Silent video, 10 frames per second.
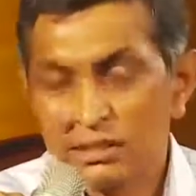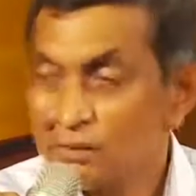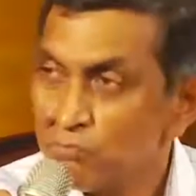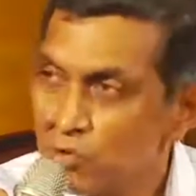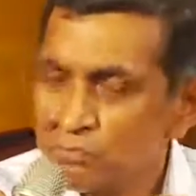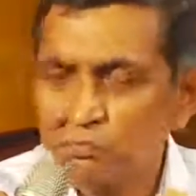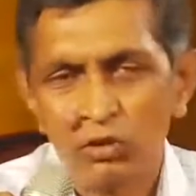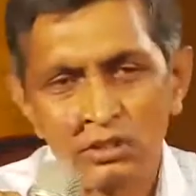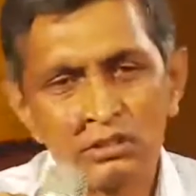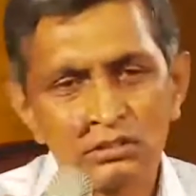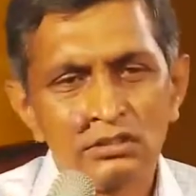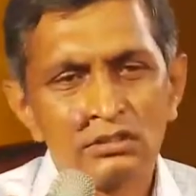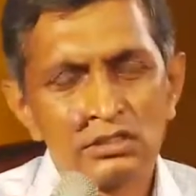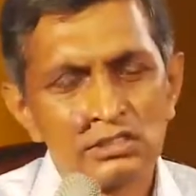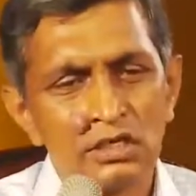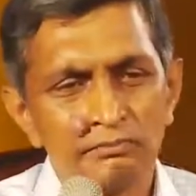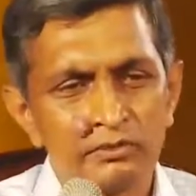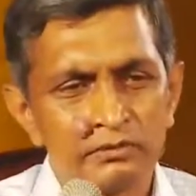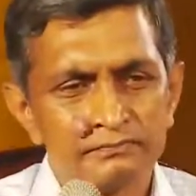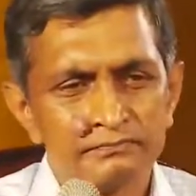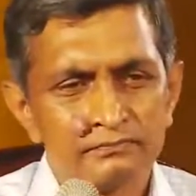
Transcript: But a more important example